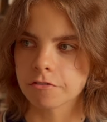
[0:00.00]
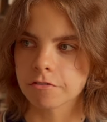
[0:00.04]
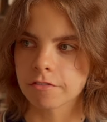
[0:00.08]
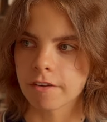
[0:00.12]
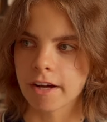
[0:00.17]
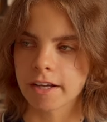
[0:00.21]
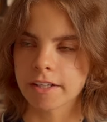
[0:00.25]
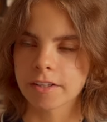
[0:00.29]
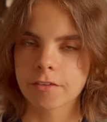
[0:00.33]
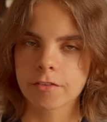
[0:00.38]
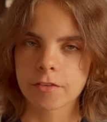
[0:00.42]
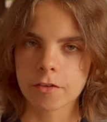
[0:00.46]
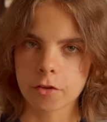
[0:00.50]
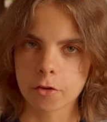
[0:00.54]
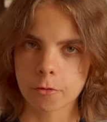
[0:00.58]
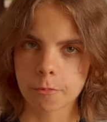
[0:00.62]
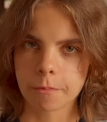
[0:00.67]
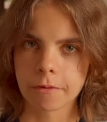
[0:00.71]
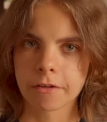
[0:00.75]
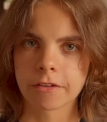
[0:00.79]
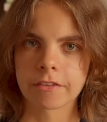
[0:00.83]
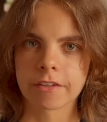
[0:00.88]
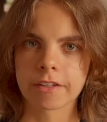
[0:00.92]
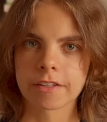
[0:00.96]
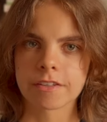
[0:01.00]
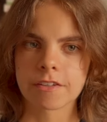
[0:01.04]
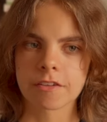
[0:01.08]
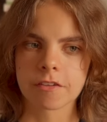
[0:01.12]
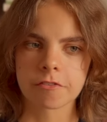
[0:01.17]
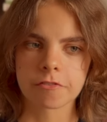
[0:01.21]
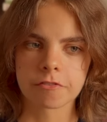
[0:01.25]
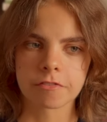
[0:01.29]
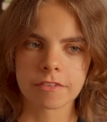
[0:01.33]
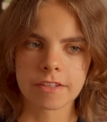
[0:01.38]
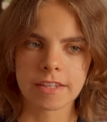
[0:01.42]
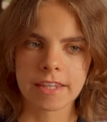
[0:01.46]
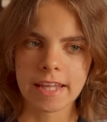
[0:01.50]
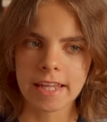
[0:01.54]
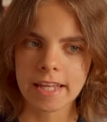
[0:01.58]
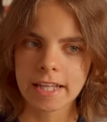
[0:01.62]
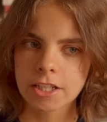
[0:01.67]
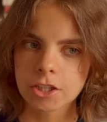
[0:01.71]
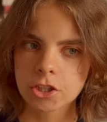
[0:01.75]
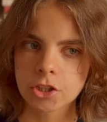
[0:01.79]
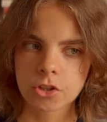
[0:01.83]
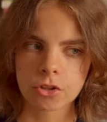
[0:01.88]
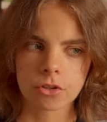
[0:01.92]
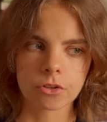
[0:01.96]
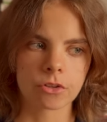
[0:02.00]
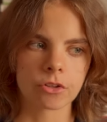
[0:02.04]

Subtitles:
finds the spirit of nature